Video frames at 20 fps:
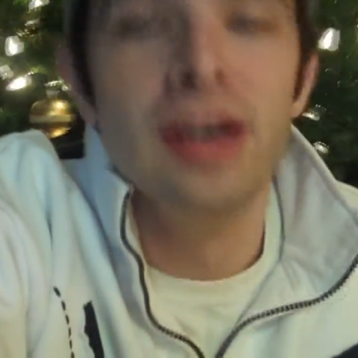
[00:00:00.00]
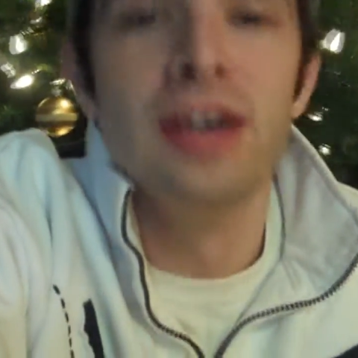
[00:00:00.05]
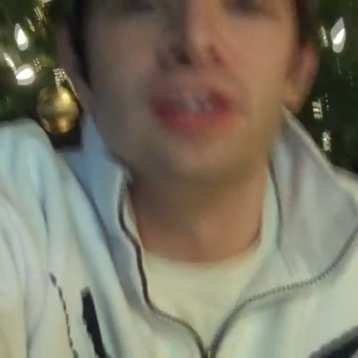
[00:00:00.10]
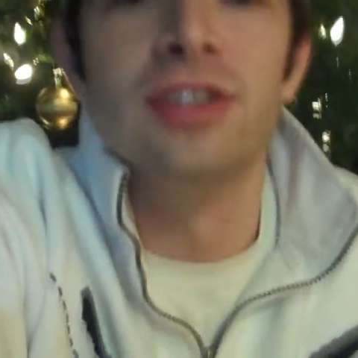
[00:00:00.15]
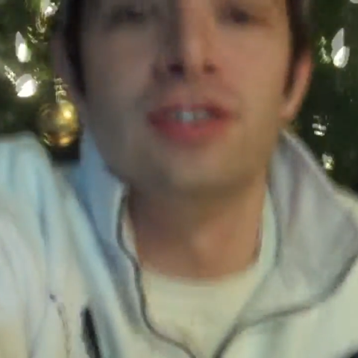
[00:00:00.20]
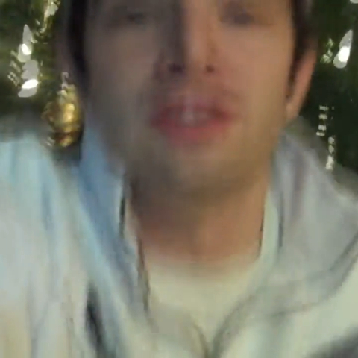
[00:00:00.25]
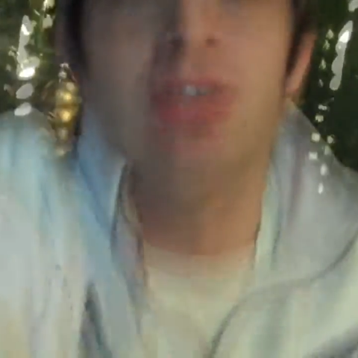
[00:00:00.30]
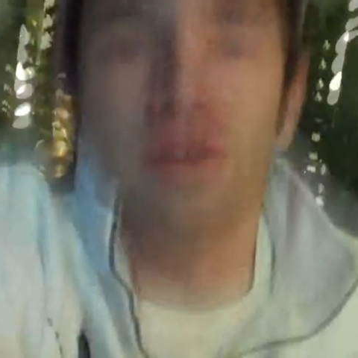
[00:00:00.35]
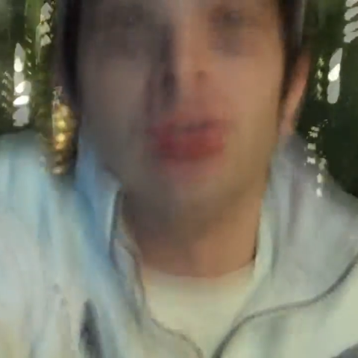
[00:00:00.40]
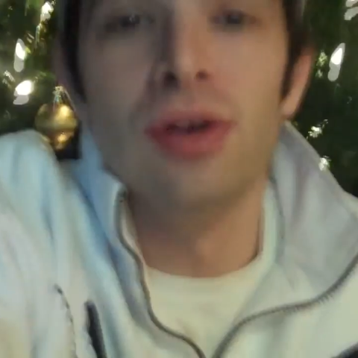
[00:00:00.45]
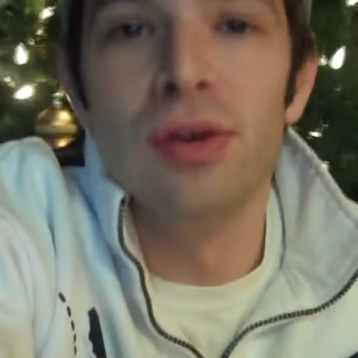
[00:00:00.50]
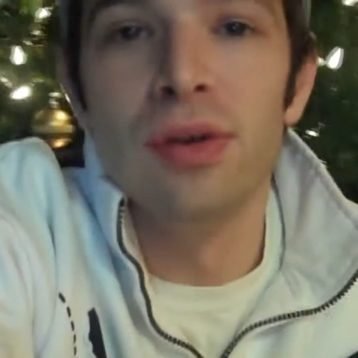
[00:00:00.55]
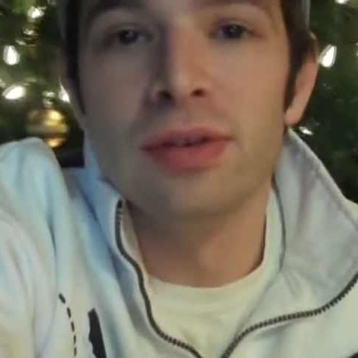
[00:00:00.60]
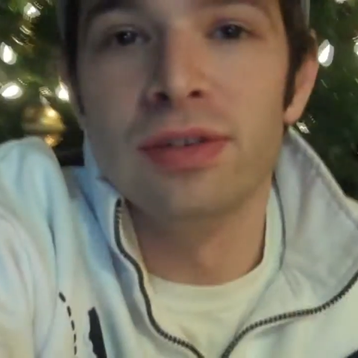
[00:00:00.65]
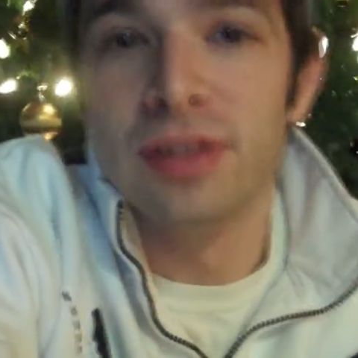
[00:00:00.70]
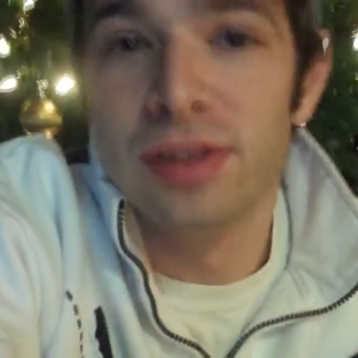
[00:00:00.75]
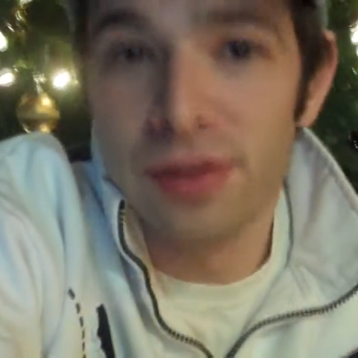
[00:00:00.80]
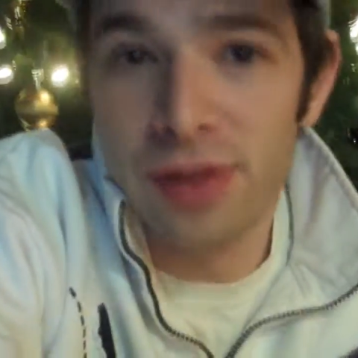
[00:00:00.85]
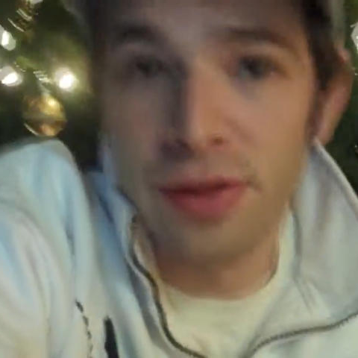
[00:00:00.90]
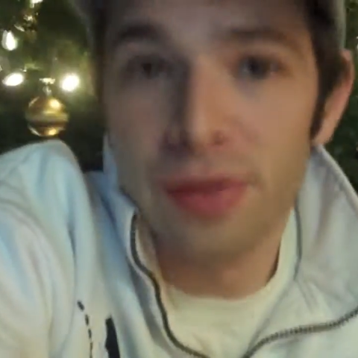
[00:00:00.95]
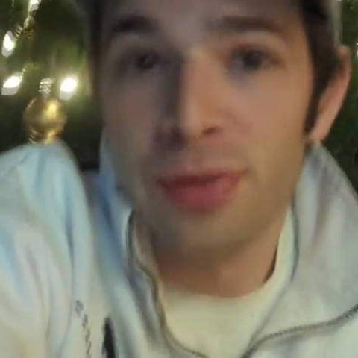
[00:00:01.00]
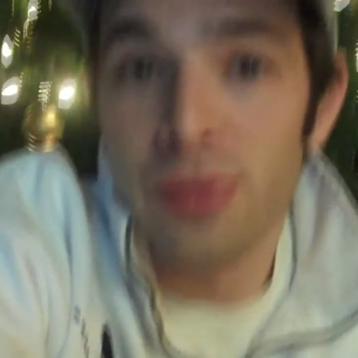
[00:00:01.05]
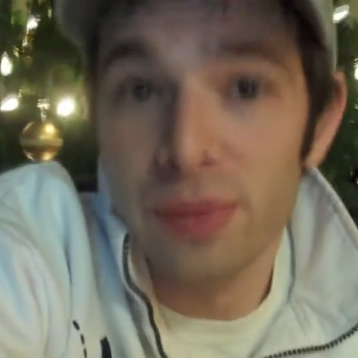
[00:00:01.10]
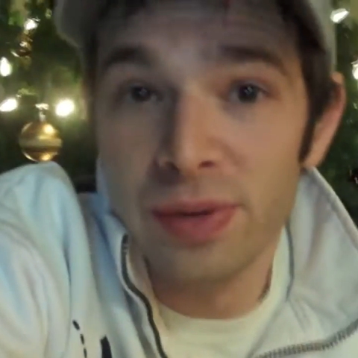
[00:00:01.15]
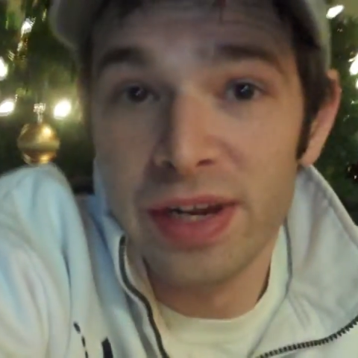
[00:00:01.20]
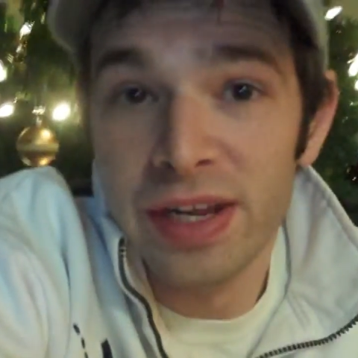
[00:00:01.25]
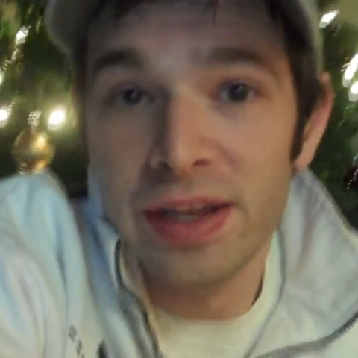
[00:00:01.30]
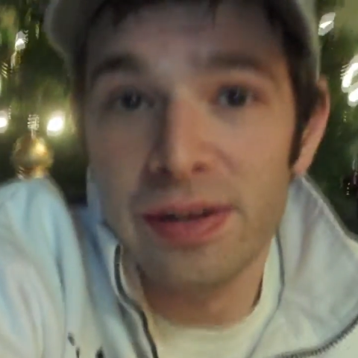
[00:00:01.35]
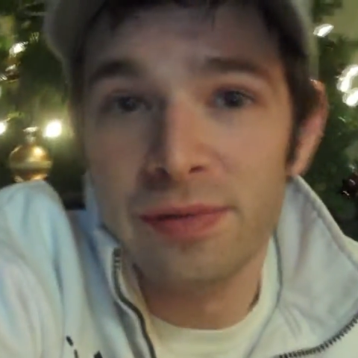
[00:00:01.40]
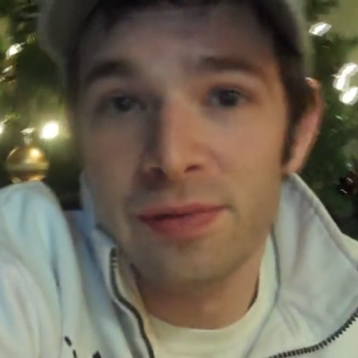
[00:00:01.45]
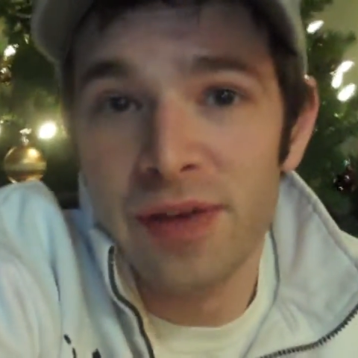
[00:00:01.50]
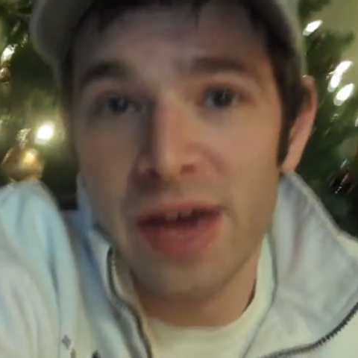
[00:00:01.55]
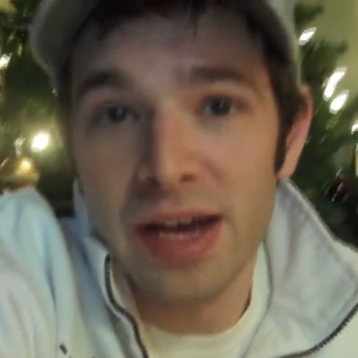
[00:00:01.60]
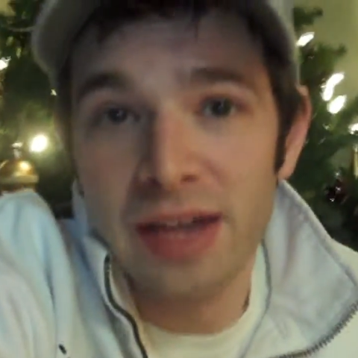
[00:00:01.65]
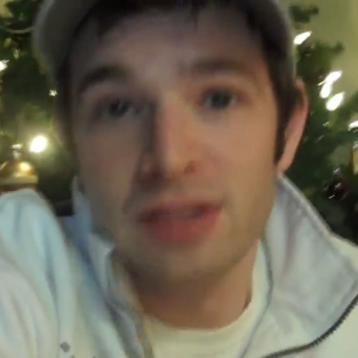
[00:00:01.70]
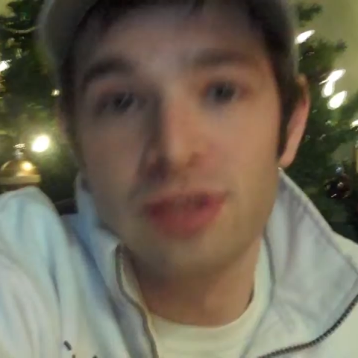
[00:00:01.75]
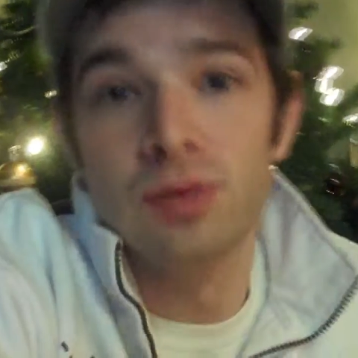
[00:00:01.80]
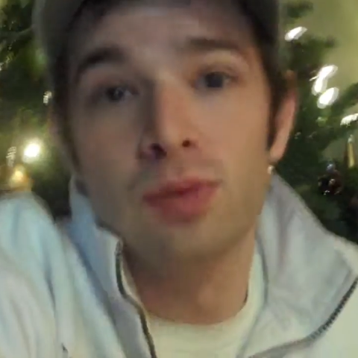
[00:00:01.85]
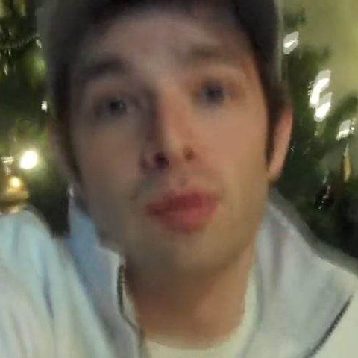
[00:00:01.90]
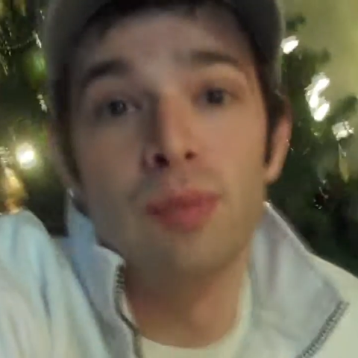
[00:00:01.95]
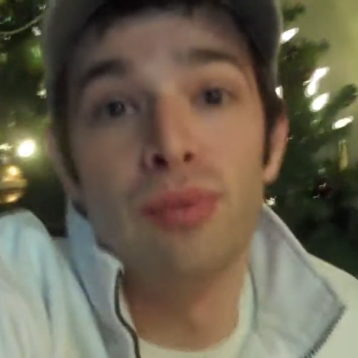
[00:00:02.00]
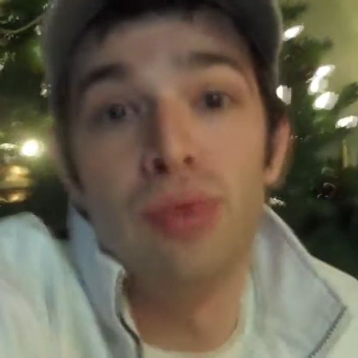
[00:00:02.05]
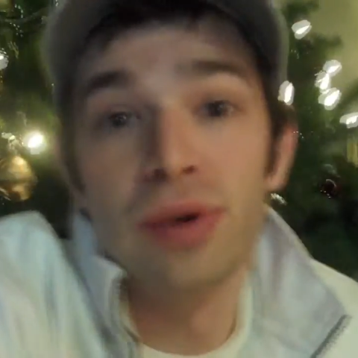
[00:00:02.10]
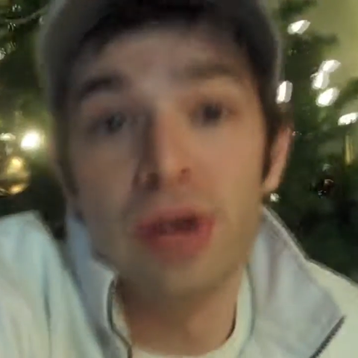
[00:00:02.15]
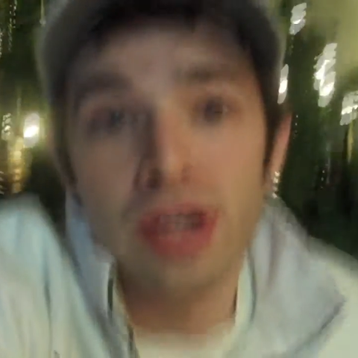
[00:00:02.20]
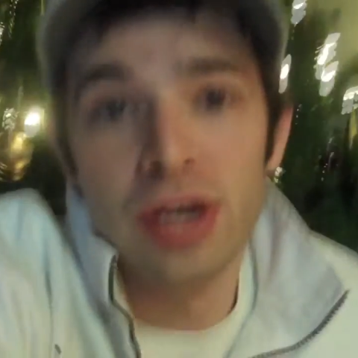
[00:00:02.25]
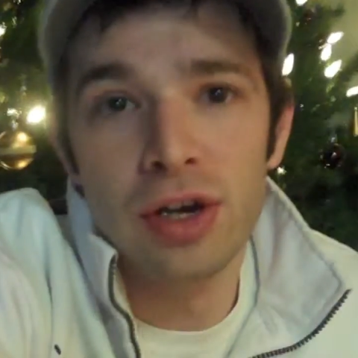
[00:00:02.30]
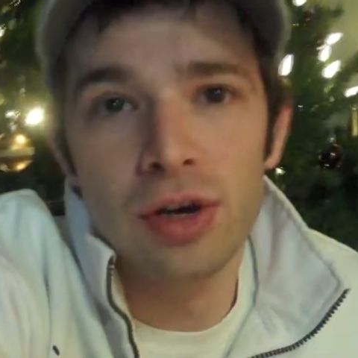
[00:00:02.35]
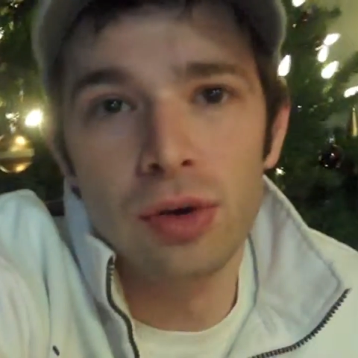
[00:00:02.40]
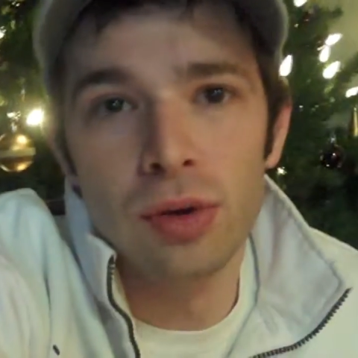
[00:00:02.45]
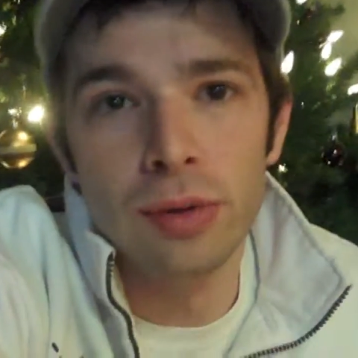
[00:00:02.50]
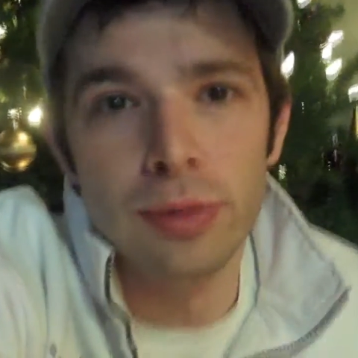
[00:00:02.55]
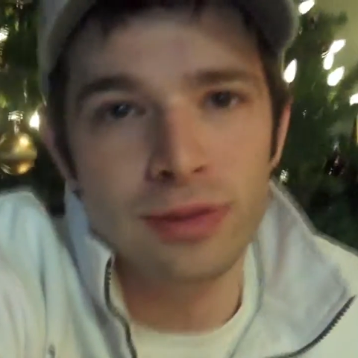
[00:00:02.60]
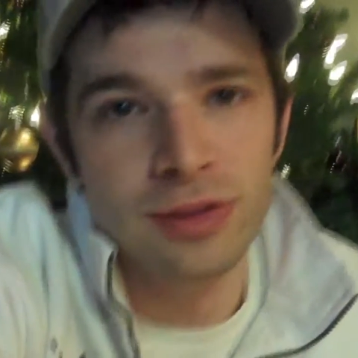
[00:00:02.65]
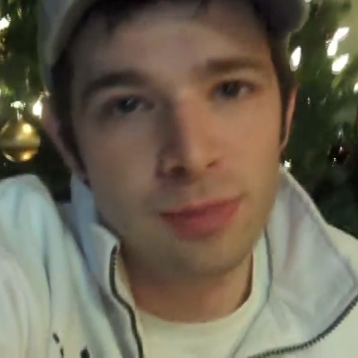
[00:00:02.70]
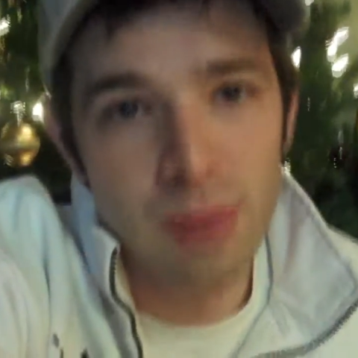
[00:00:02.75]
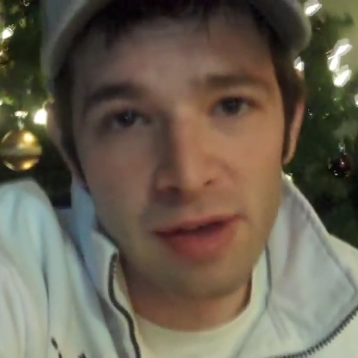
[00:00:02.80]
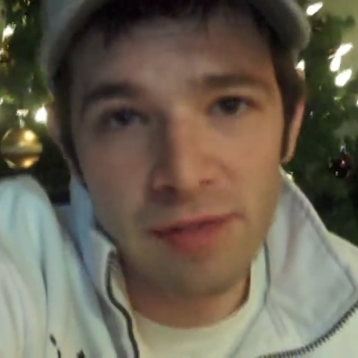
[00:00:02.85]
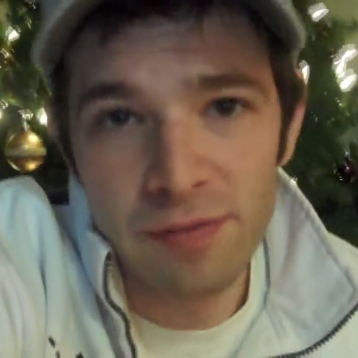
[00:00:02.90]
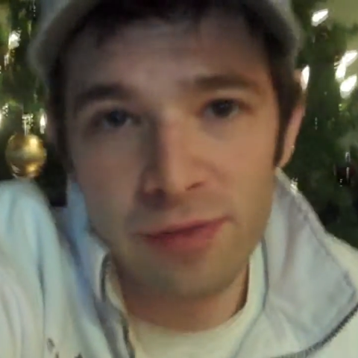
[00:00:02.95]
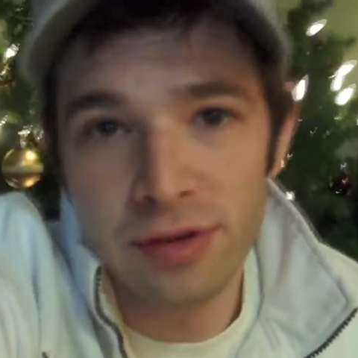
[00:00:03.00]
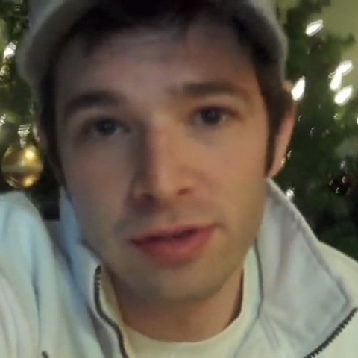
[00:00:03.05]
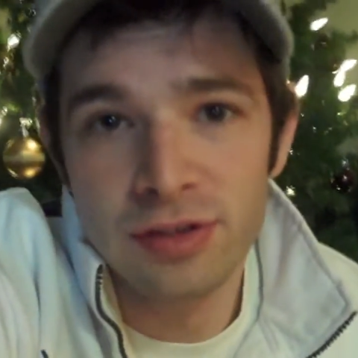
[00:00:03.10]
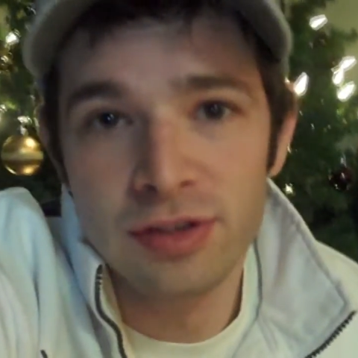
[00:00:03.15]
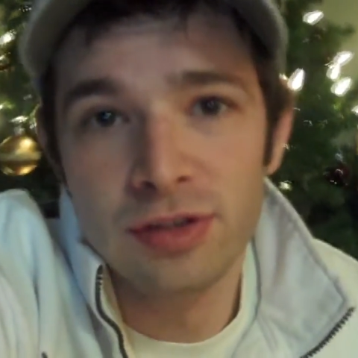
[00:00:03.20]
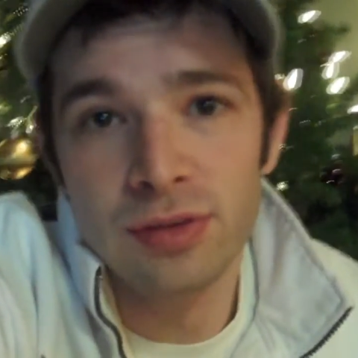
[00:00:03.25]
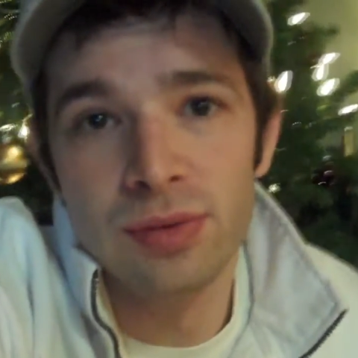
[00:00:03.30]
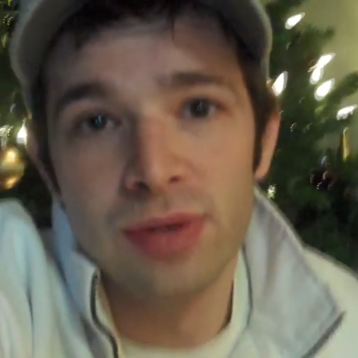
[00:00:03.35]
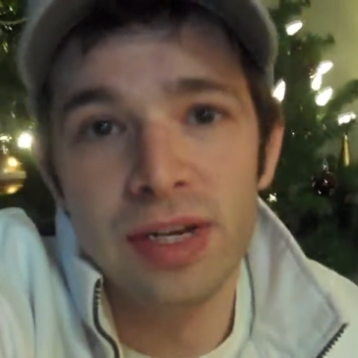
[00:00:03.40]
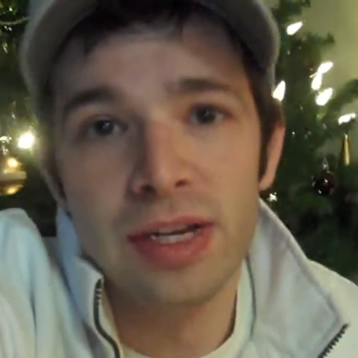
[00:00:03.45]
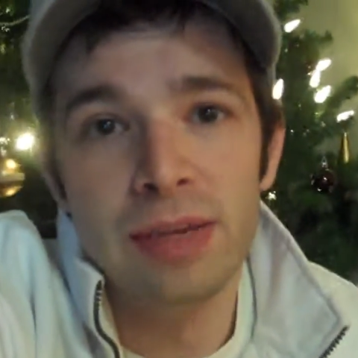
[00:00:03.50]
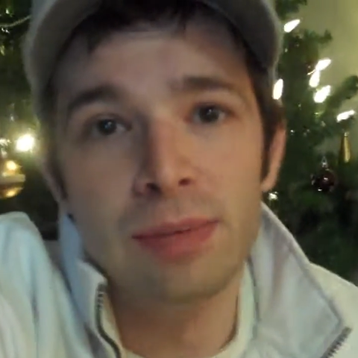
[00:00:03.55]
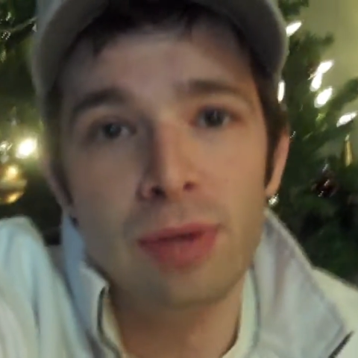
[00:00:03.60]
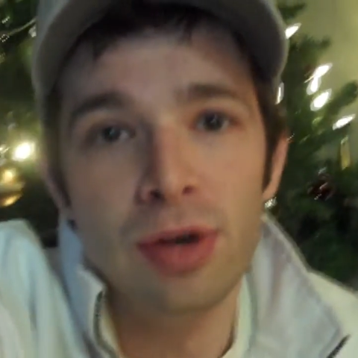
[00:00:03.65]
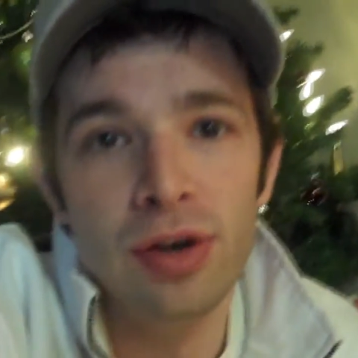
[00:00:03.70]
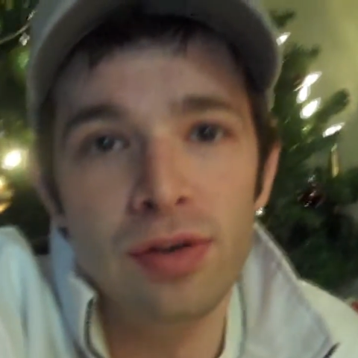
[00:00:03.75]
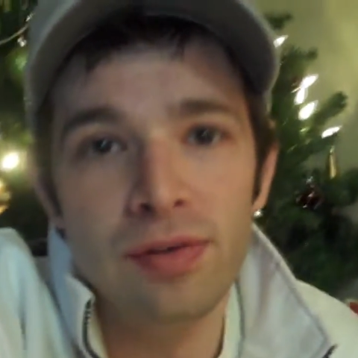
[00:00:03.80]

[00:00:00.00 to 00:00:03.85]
So the 3D effects were pretty cool. It was my first 3D